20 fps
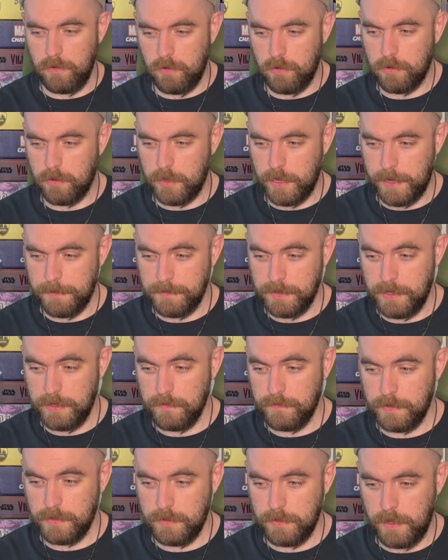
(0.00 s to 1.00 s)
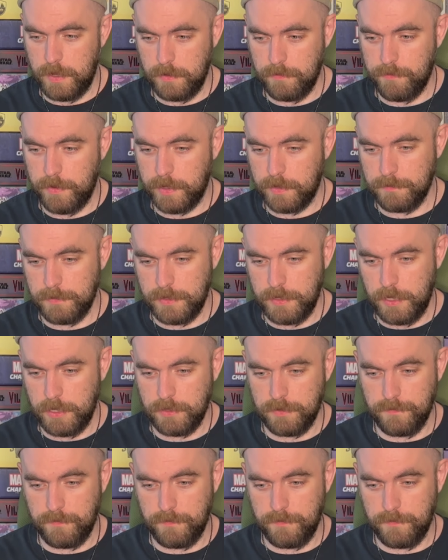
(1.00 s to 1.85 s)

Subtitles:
or I'm given a recommendation